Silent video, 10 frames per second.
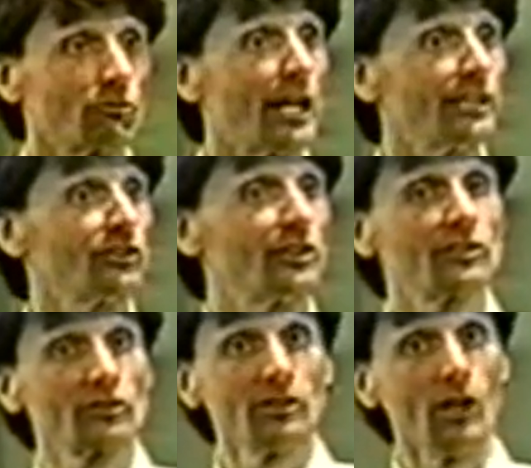of Rights, and
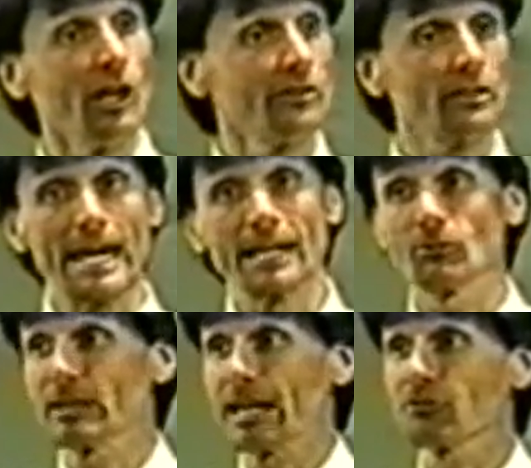it's the law of the land,
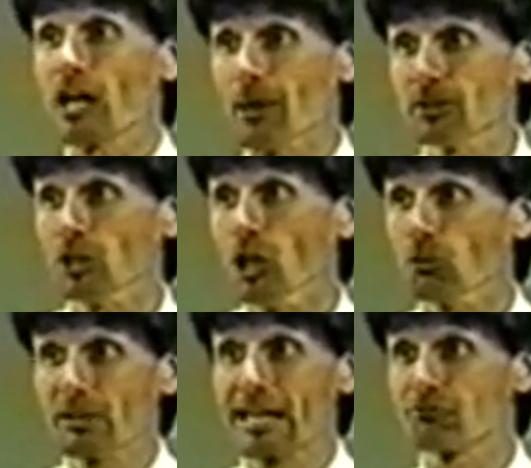and we have common law,
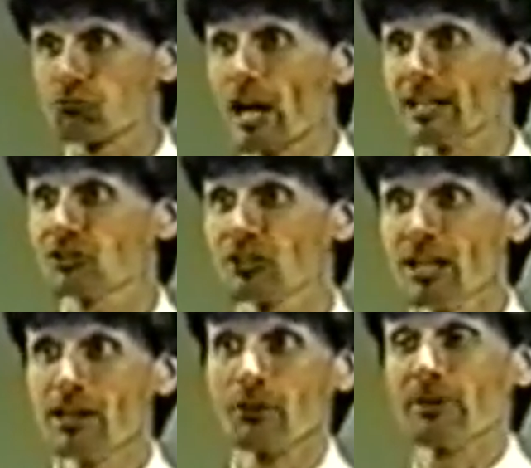and we have rights,
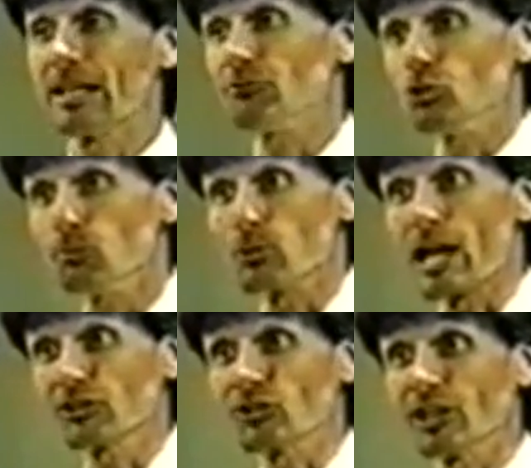and we have due
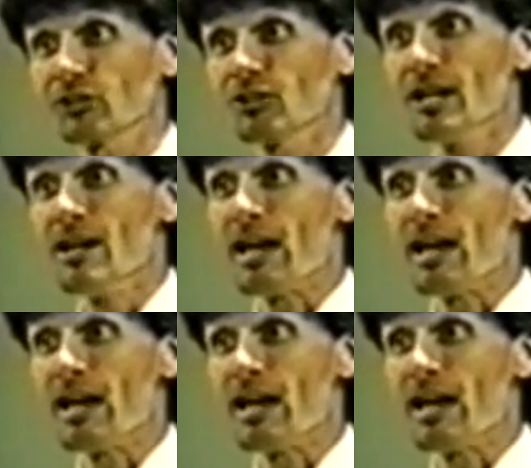process,